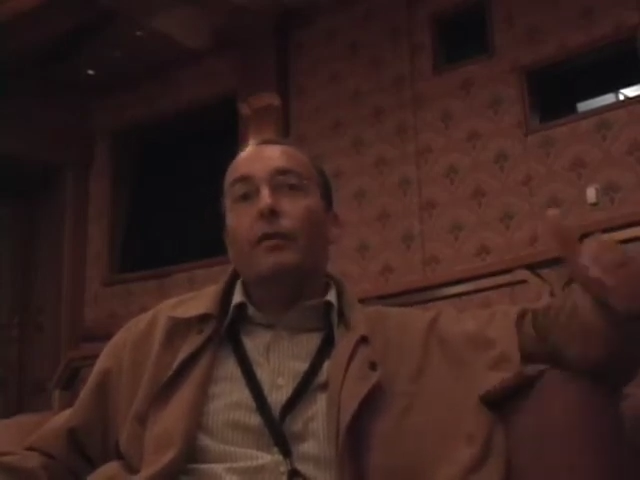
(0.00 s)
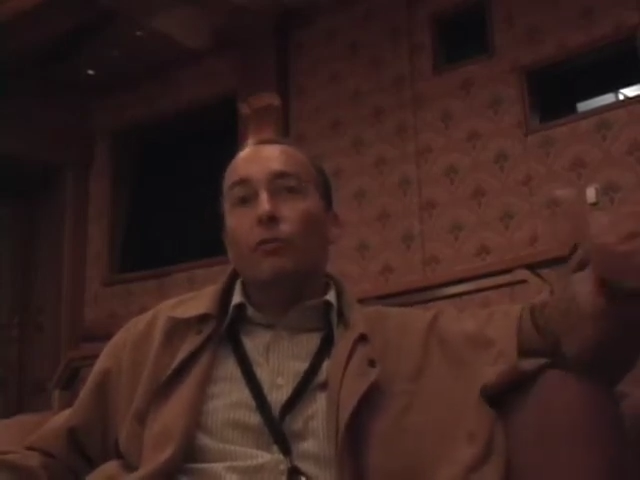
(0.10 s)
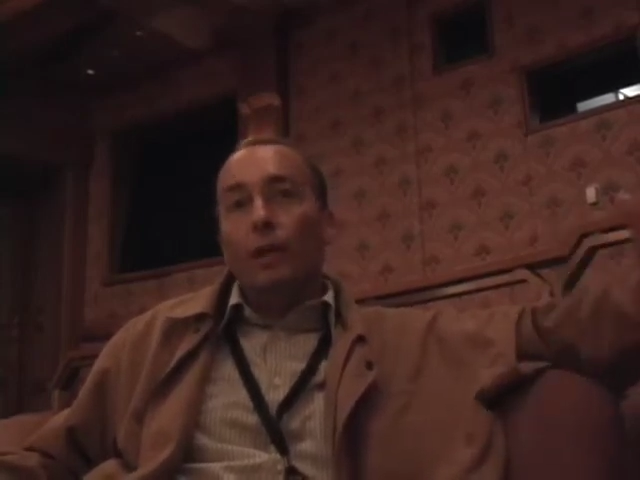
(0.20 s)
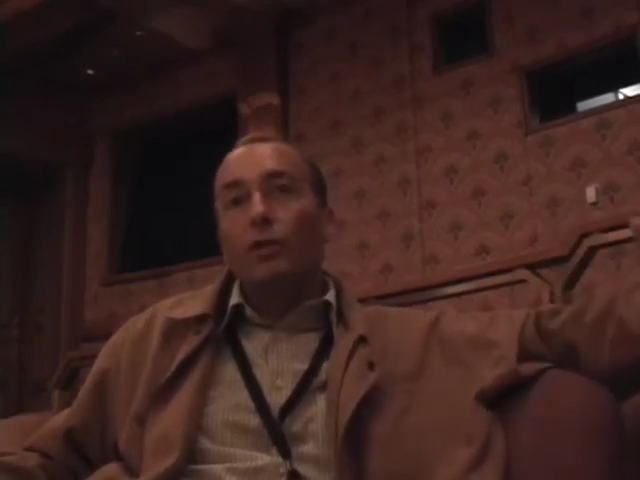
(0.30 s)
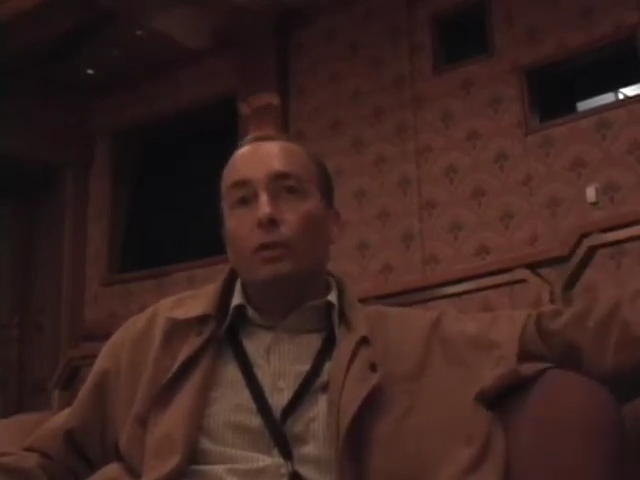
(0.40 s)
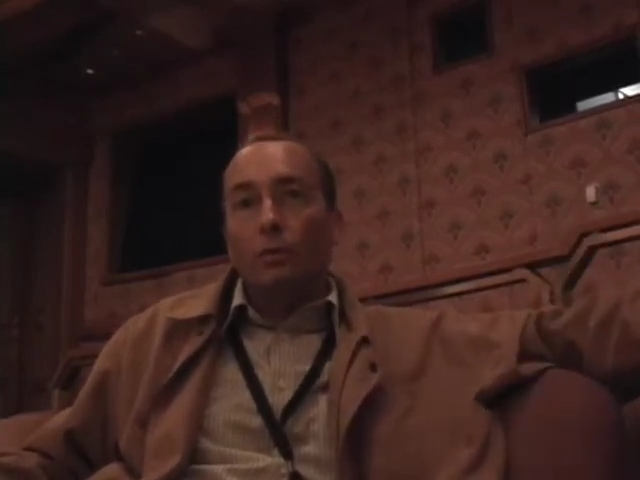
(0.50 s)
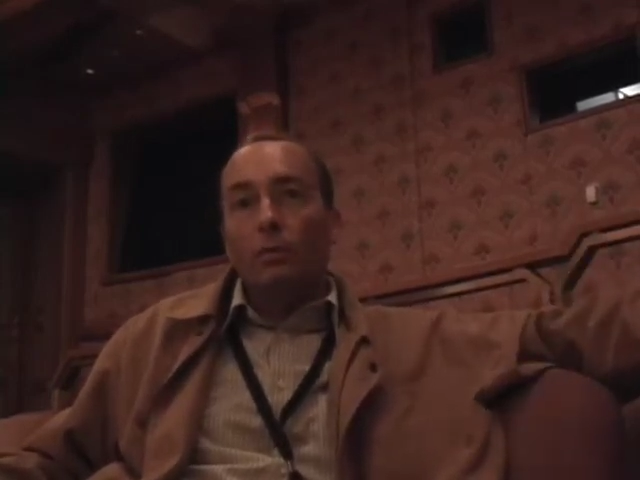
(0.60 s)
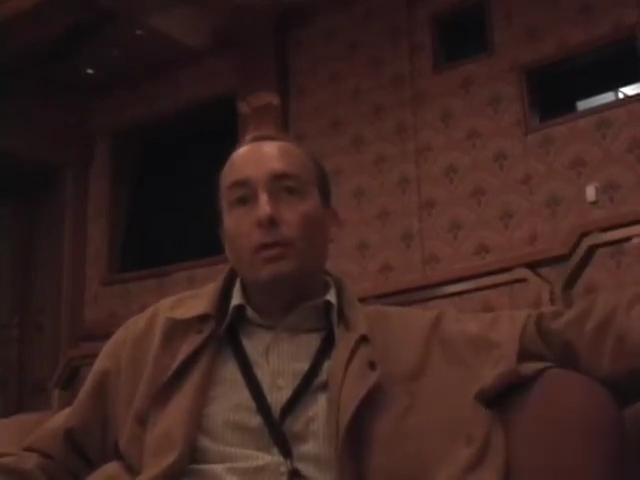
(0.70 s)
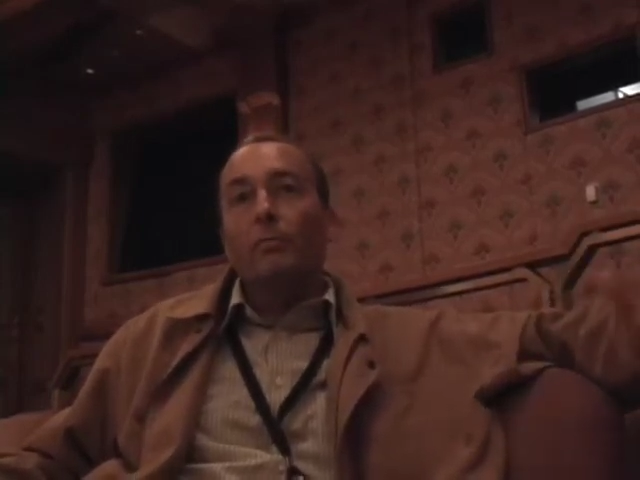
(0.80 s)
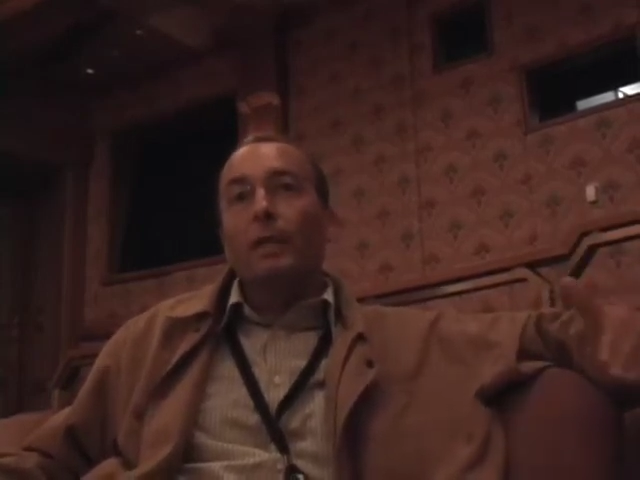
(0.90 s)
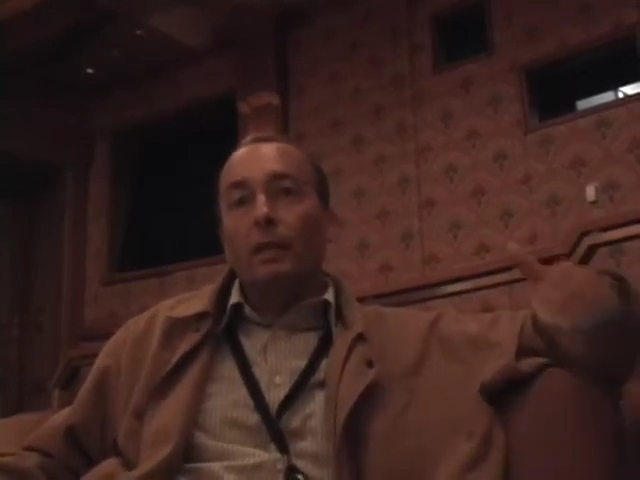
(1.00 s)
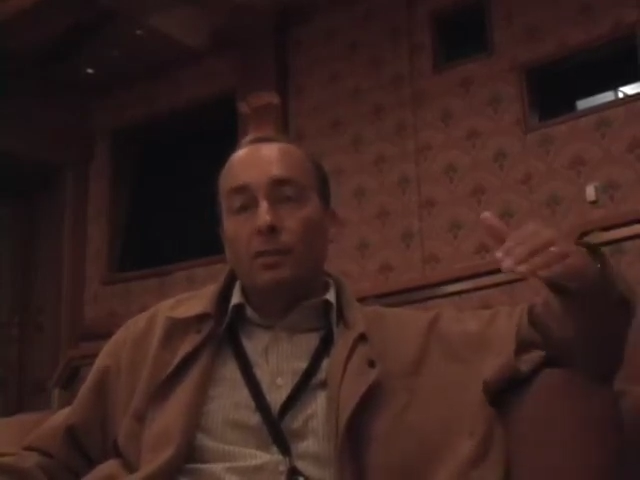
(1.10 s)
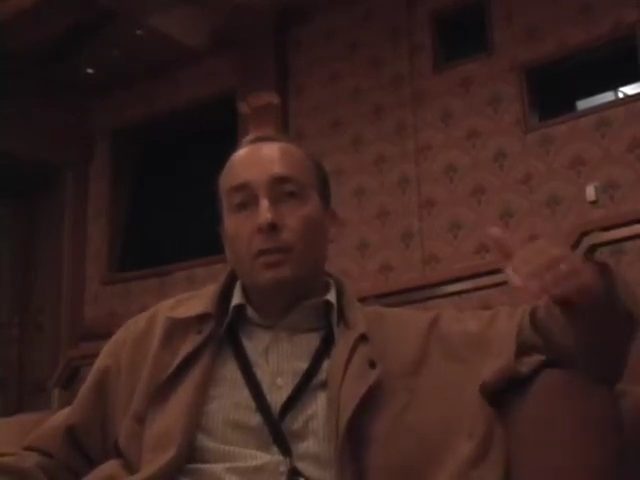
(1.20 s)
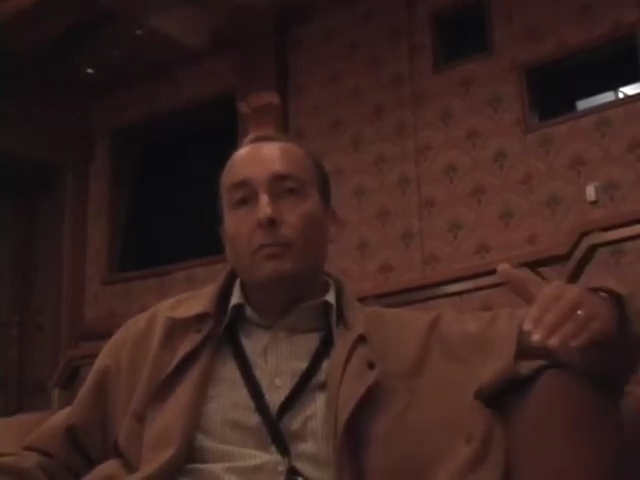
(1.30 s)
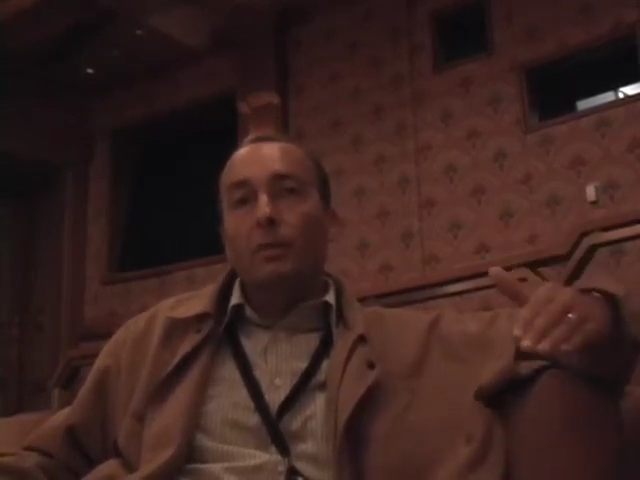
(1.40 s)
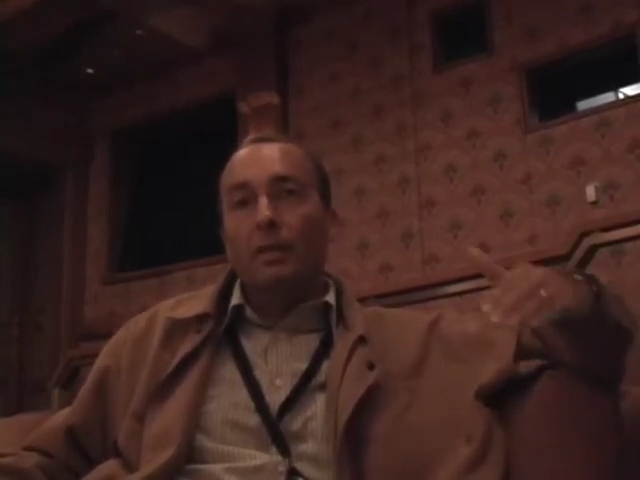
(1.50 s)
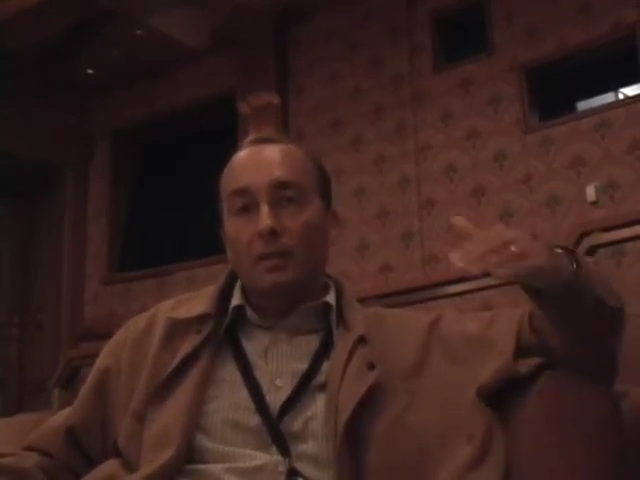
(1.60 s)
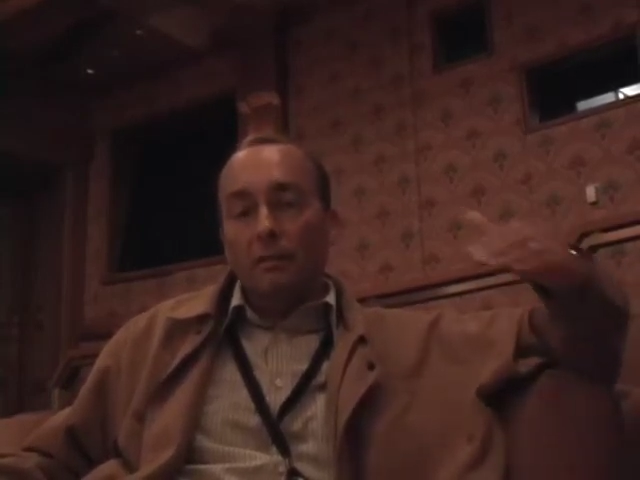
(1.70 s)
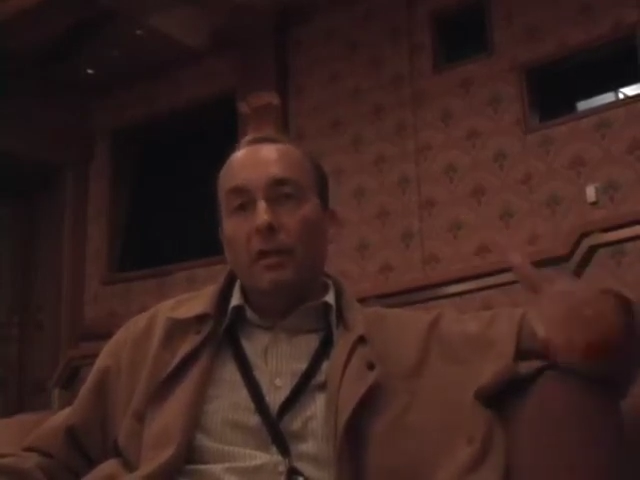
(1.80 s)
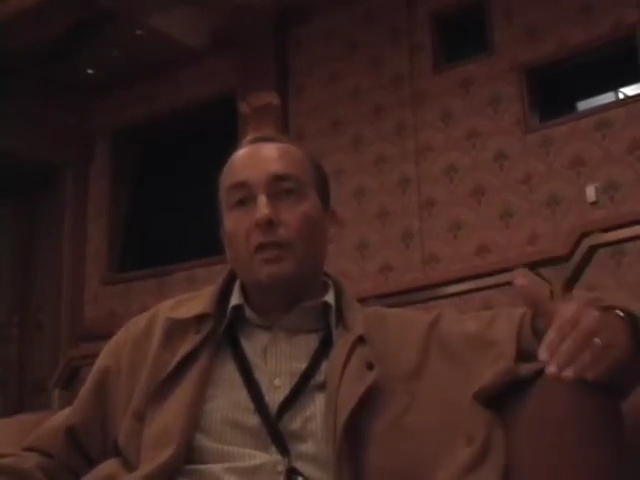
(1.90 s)
threshold that makes somebody
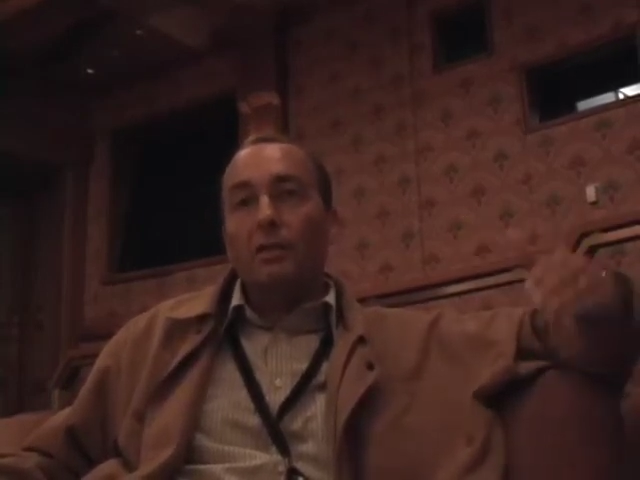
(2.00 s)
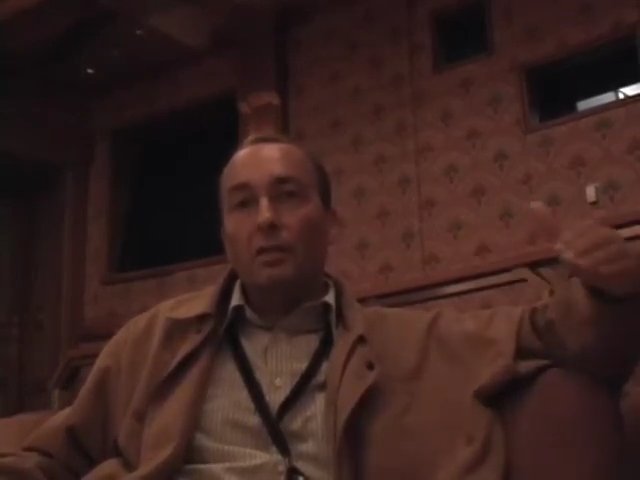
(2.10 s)
invest